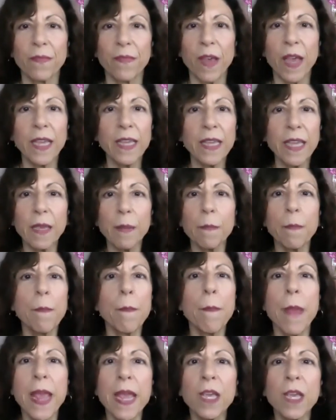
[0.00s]
I can't
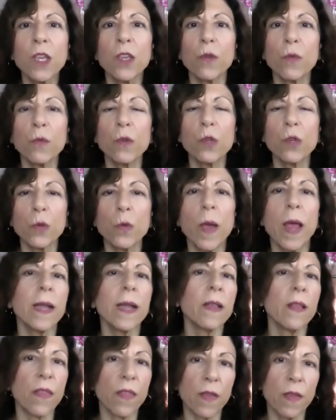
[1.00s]
make you do
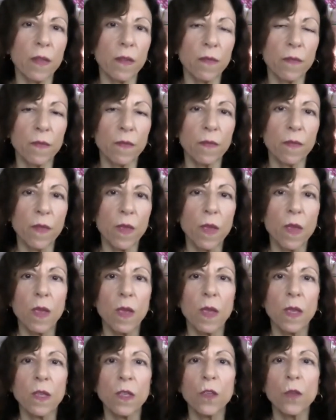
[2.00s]
anything.
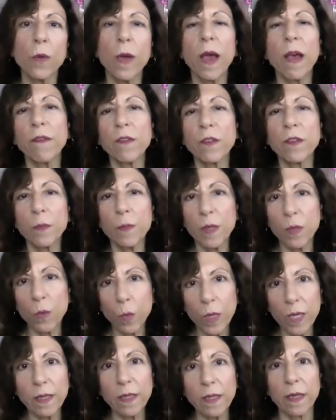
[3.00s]
You have to be
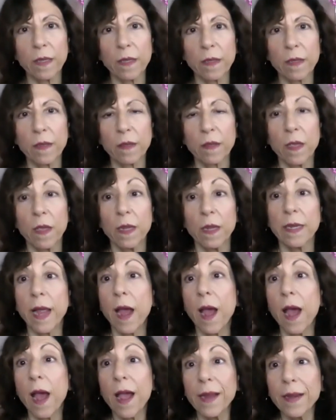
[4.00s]
willing. Now,
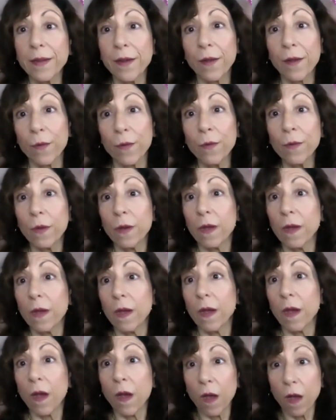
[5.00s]
I know
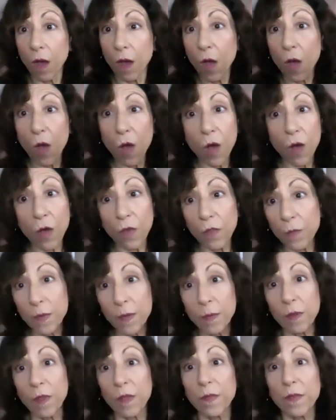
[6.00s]
all the
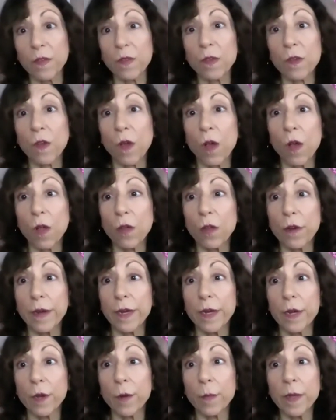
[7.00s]
people on this call are
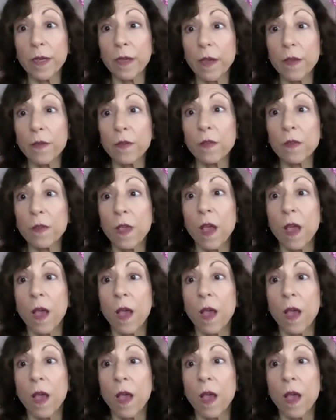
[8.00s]
here because